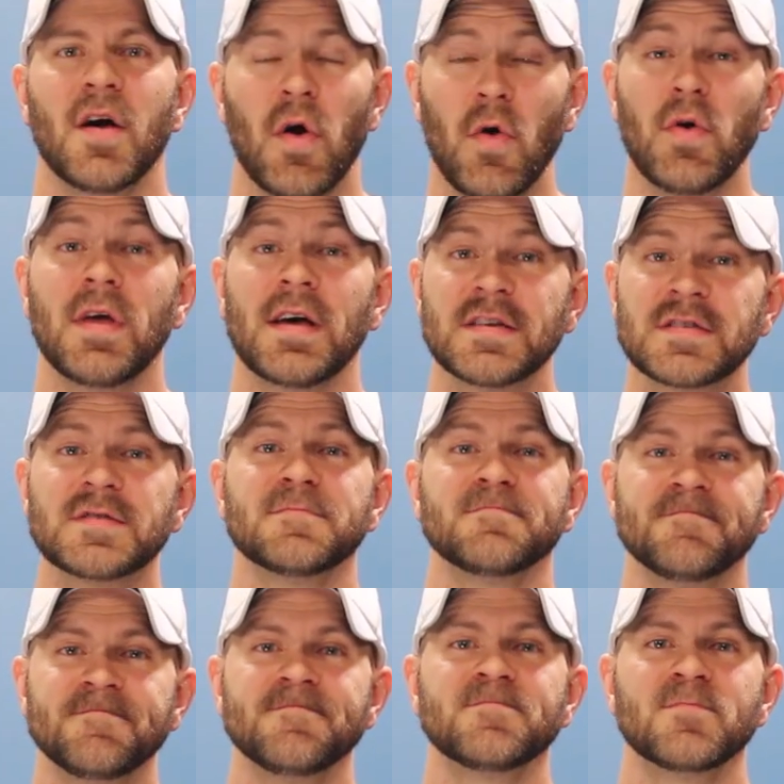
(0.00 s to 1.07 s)
Oh, yes.
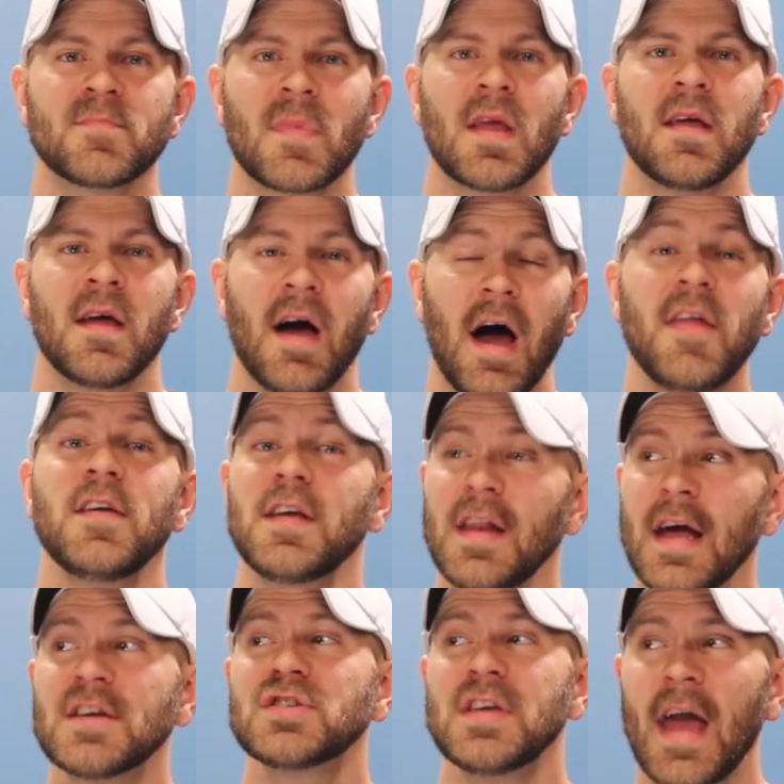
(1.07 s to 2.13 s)
I think it
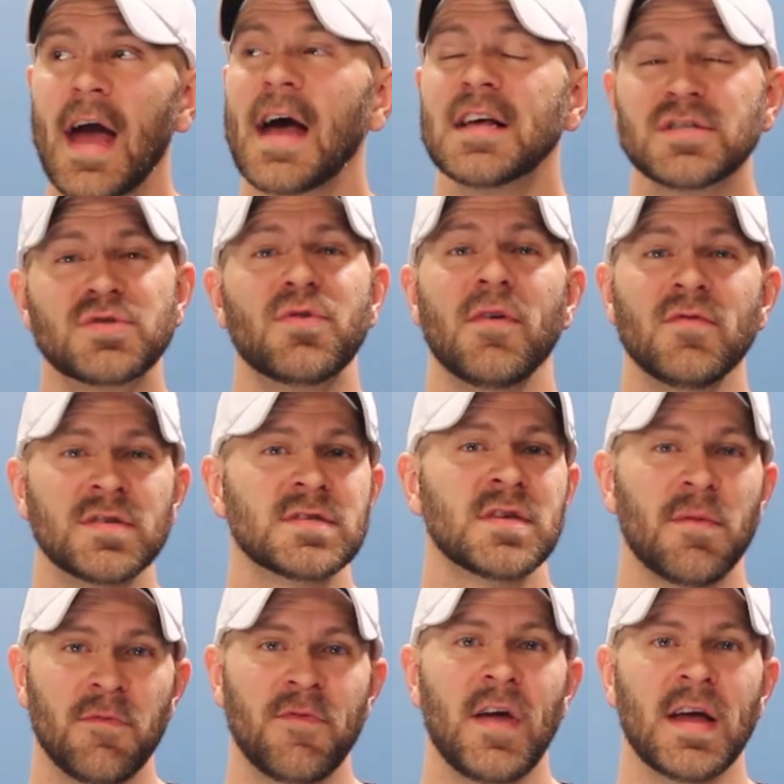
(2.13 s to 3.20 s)
actually has driven
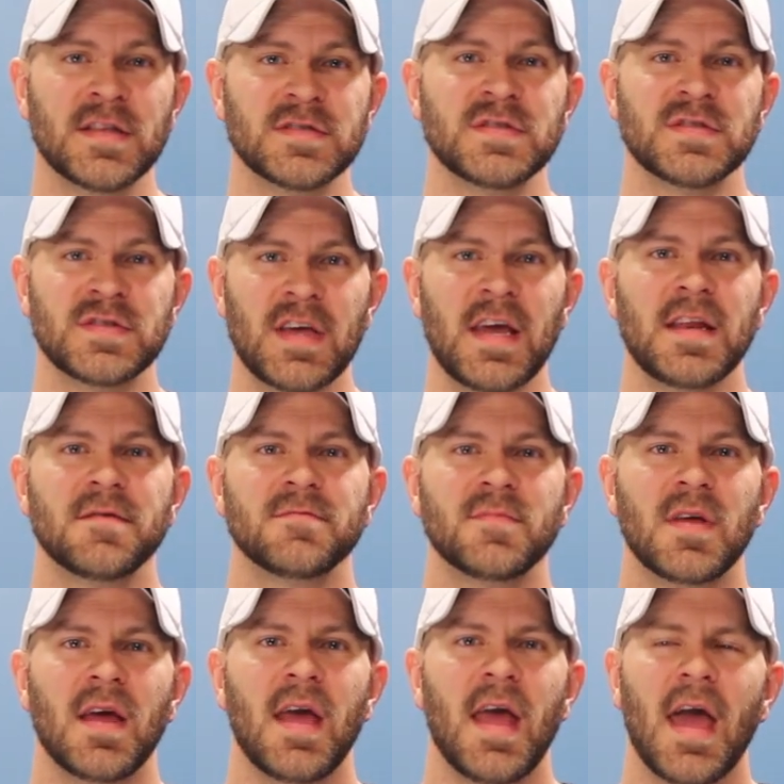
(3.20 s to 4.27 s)
some fans insane.
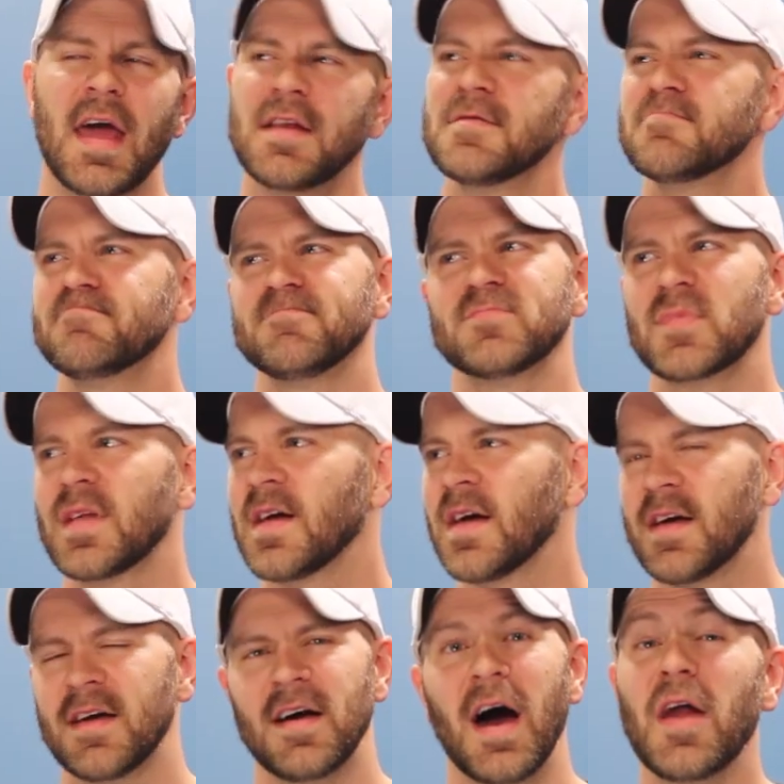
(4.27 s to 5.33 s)
And
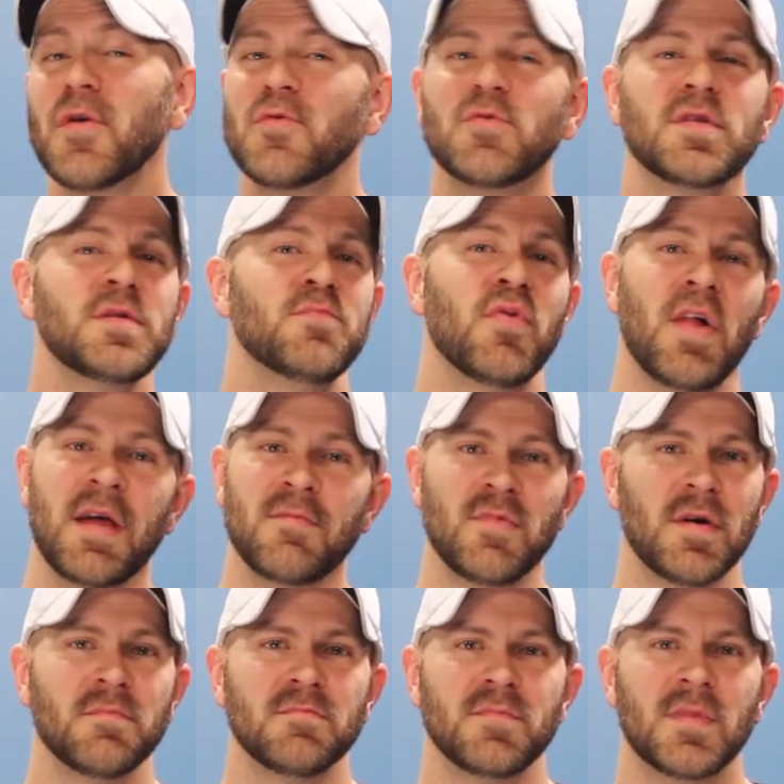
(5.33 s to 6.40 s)
I don't really
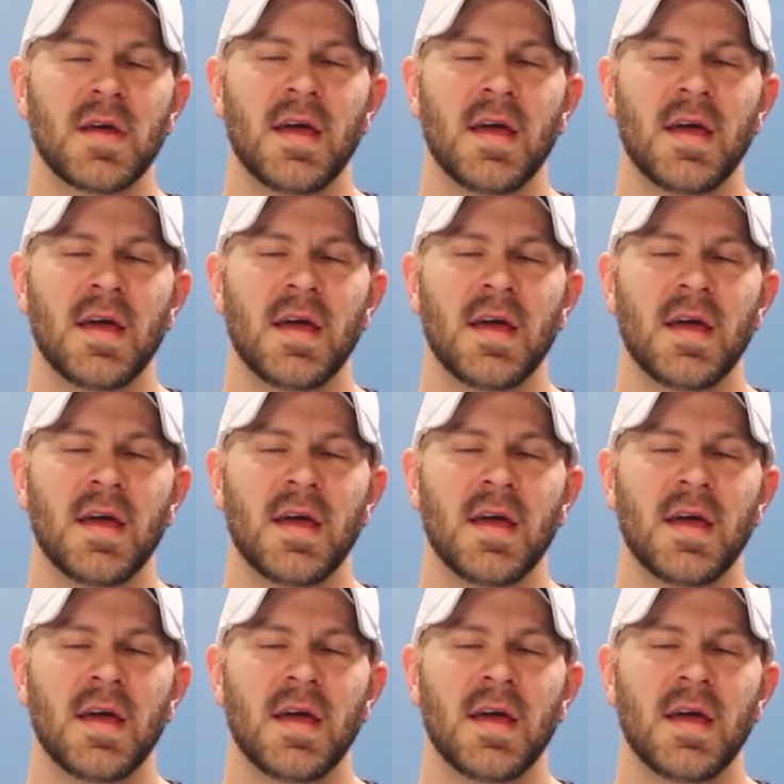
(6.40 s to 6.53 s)
blame them.